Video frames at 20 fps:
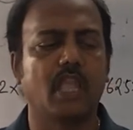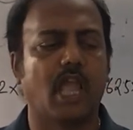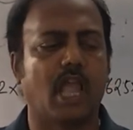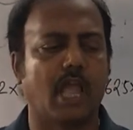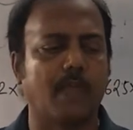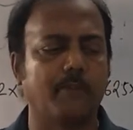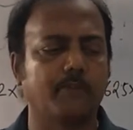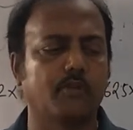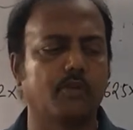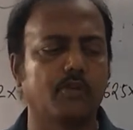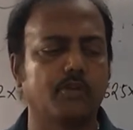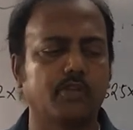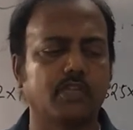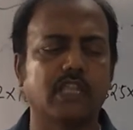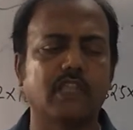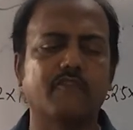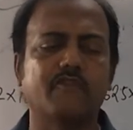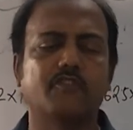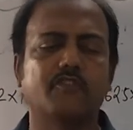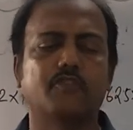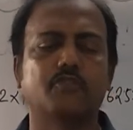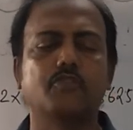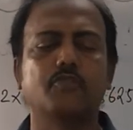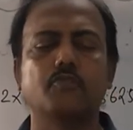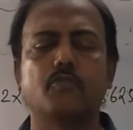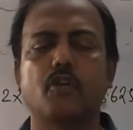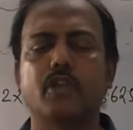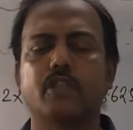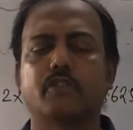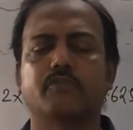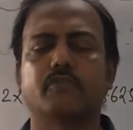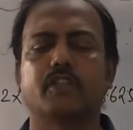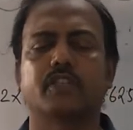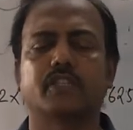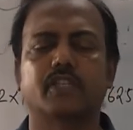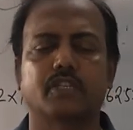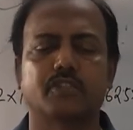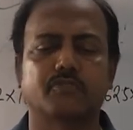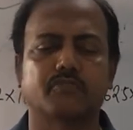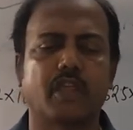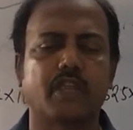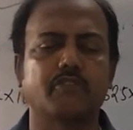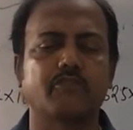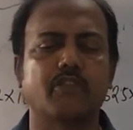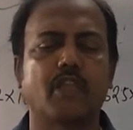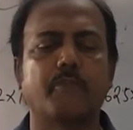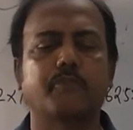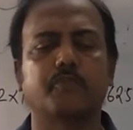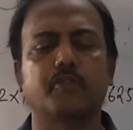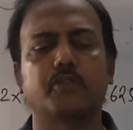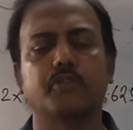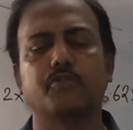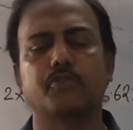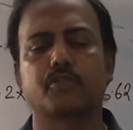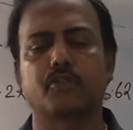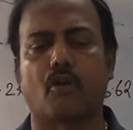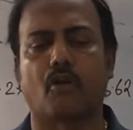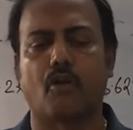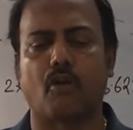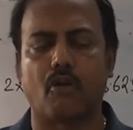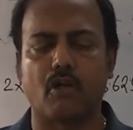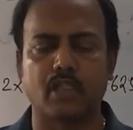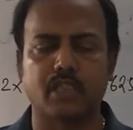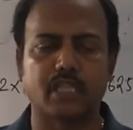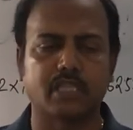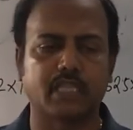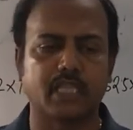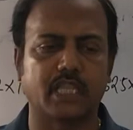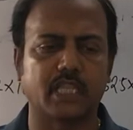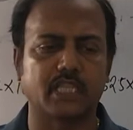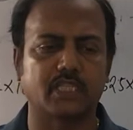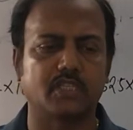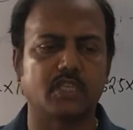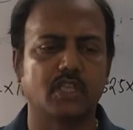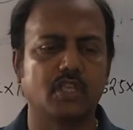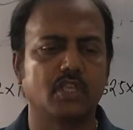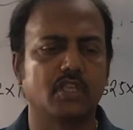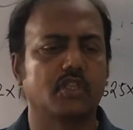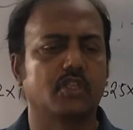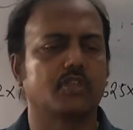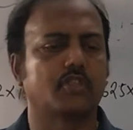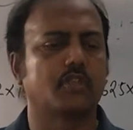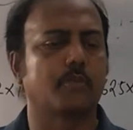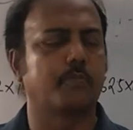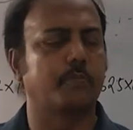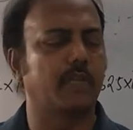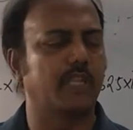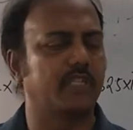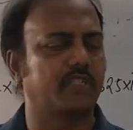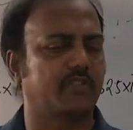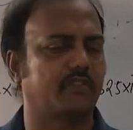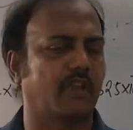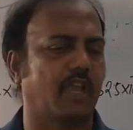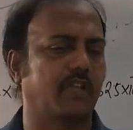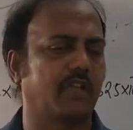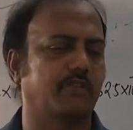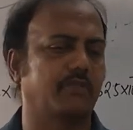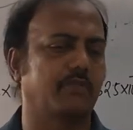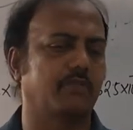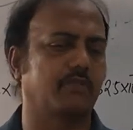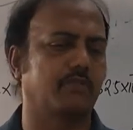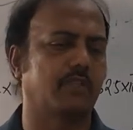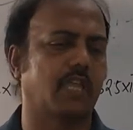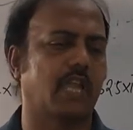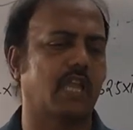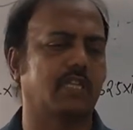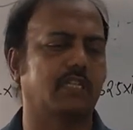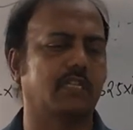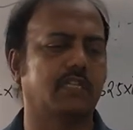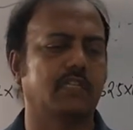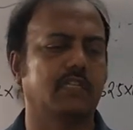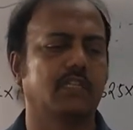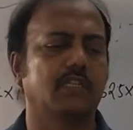I am going to give two more equations where you have to use all the things. So please try to do that.